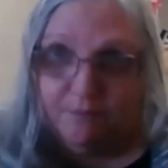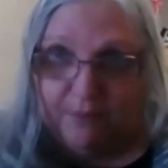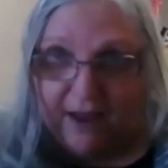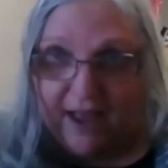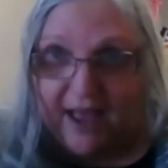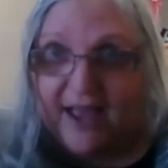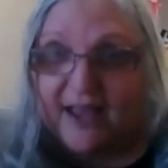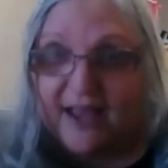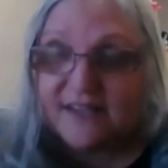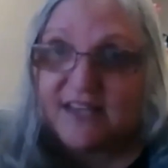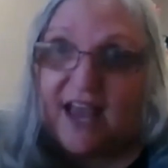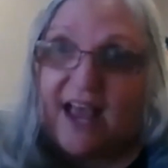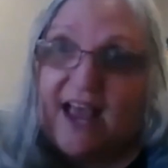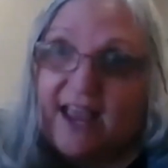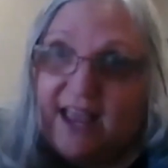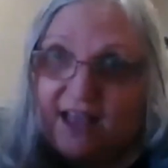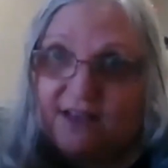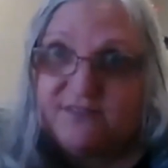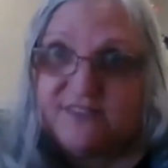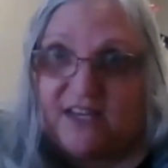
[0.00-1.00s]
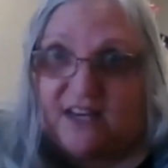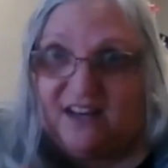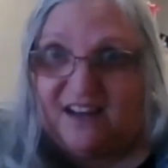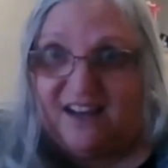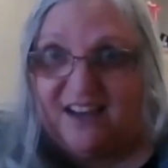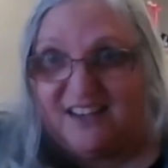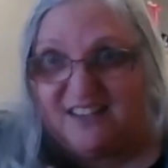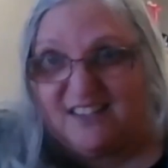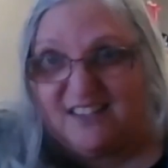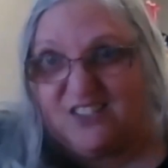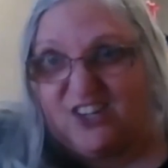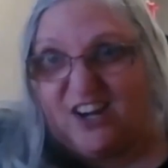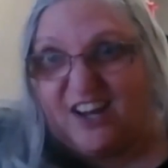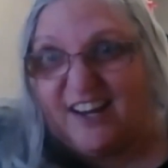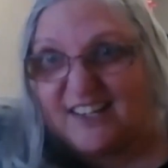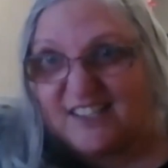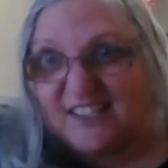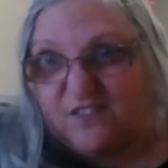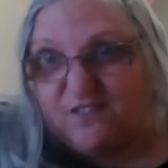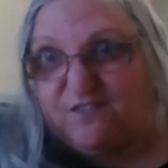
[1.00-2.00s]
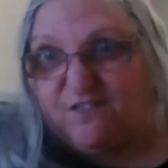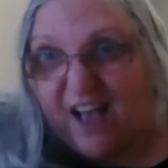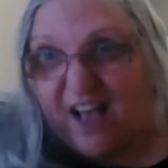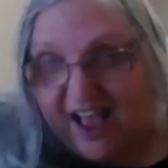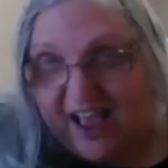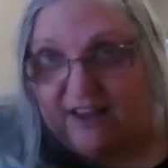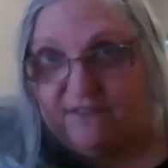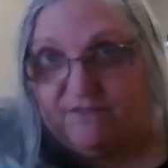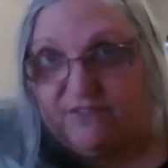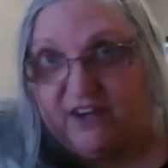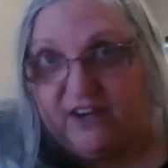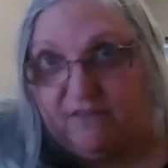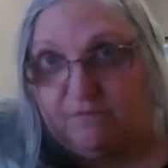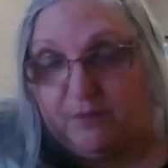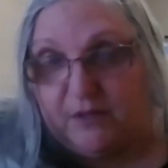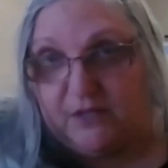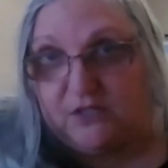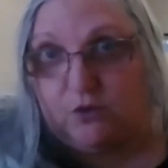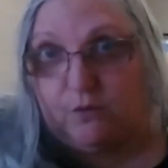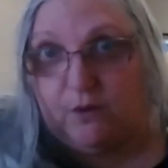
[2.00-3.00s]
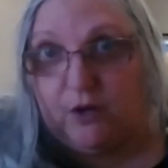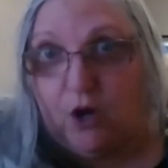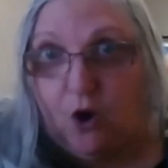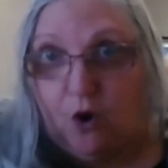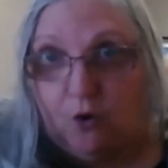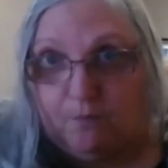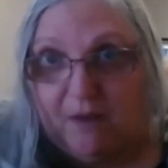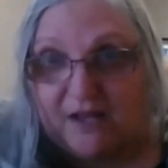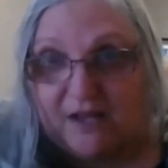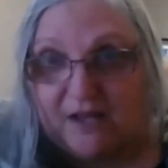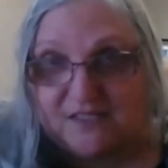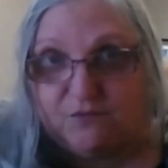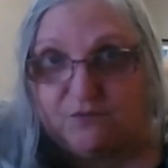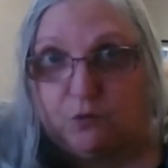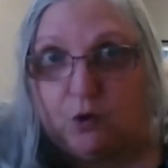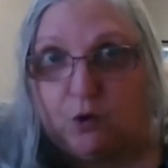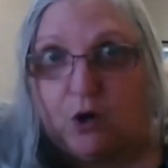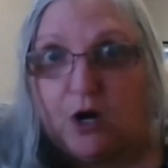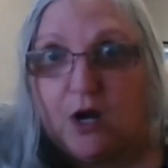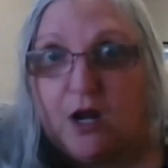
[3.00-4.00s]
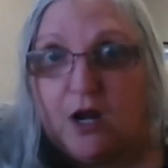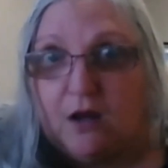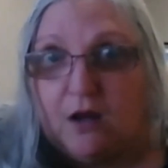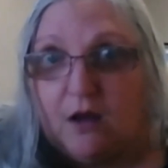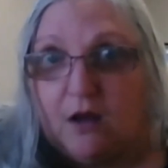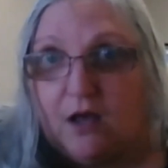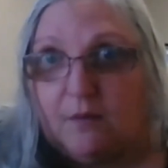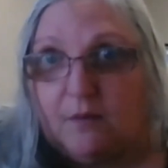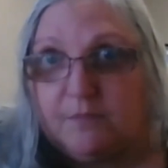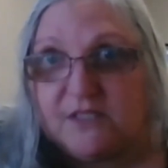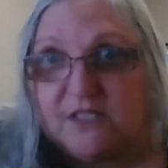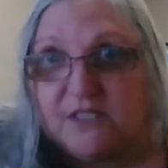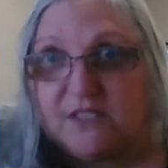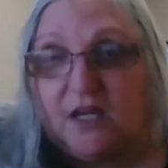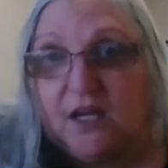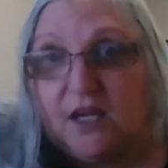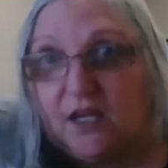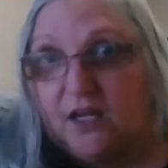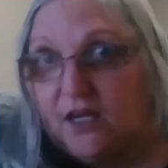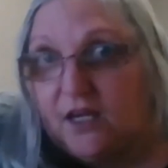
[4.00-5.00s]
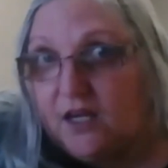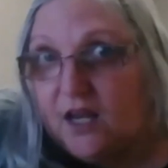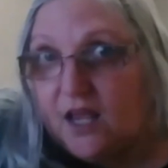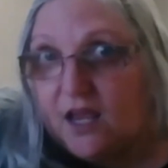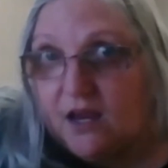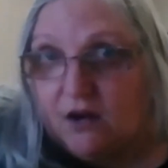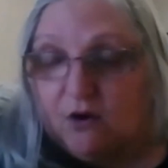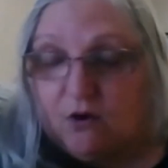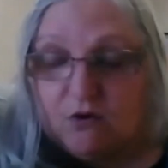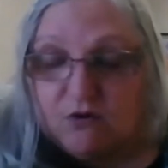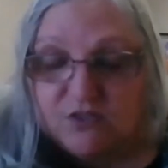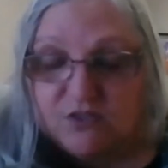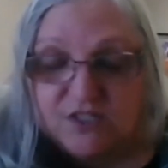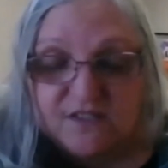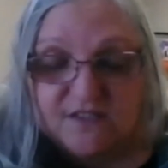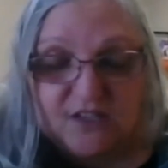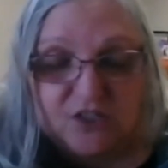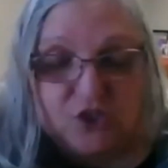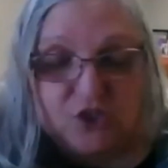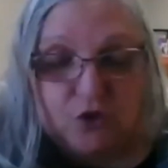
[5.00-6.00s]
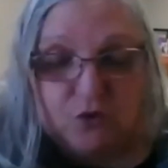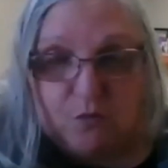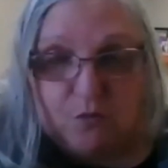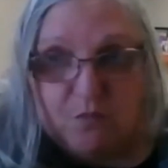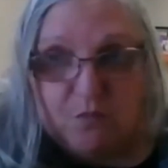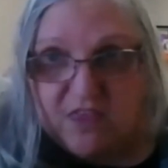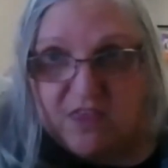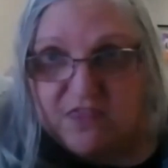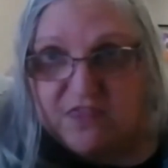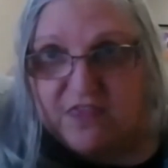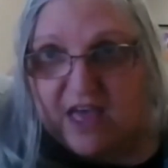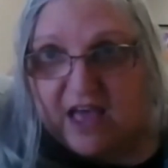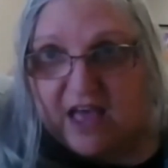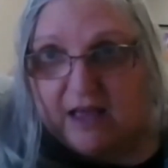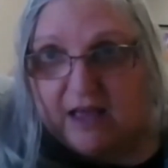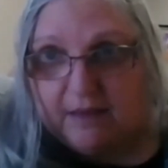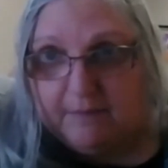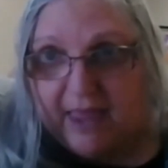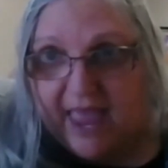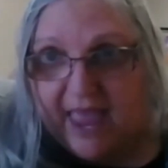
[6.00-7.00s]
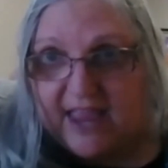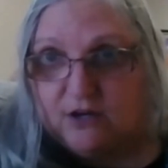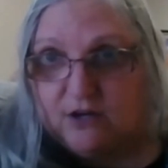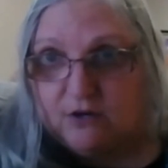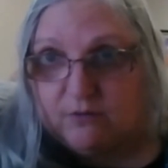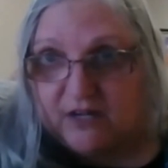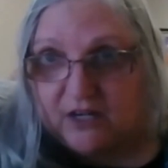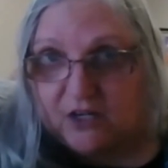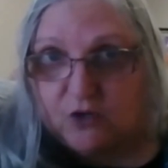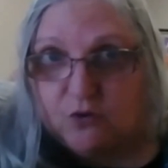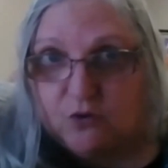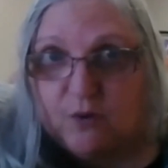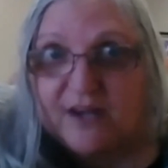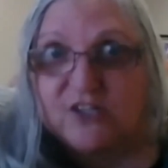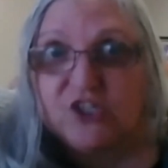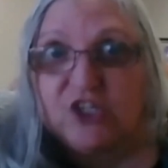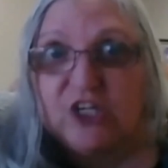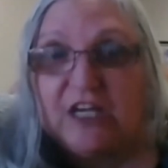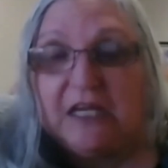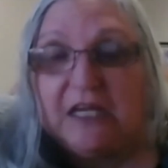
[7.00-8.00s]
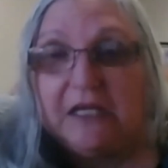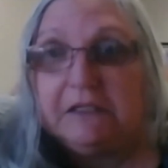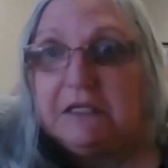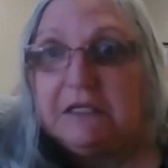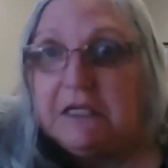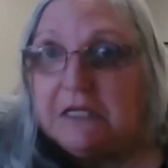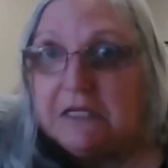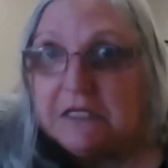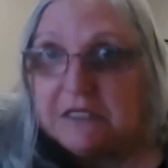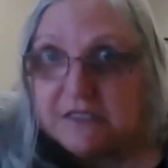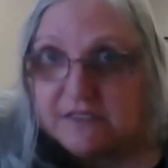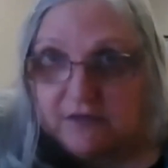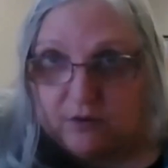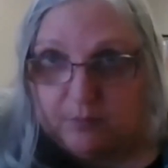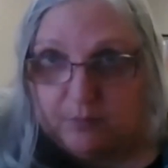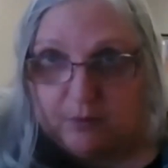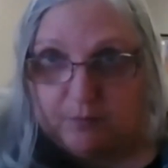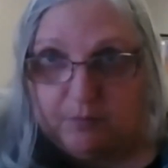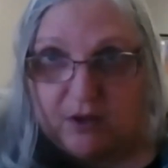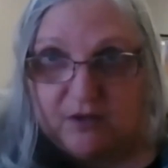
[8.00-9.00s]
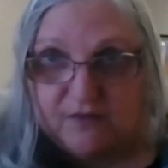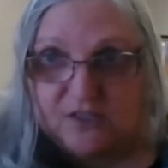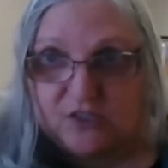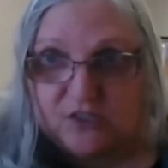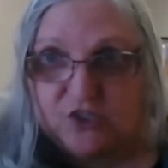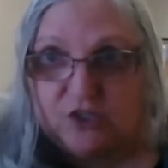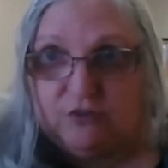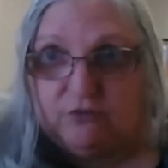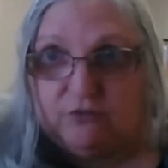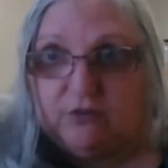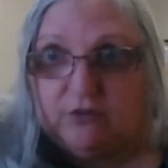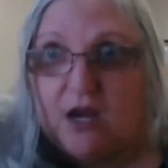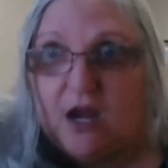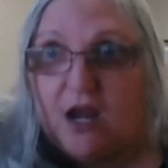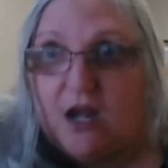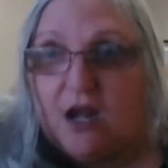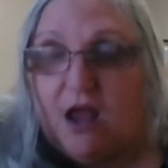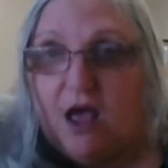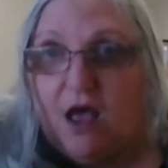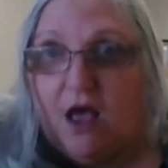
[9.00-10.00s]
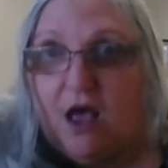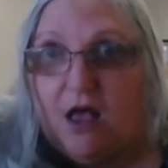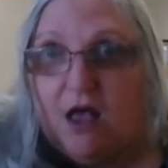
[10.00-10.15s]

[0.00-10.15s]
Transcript: But I have seen clients as young as 5 that I've been doing home mods for, particularly like autistic children with anger and aggression, cerebral palsy children,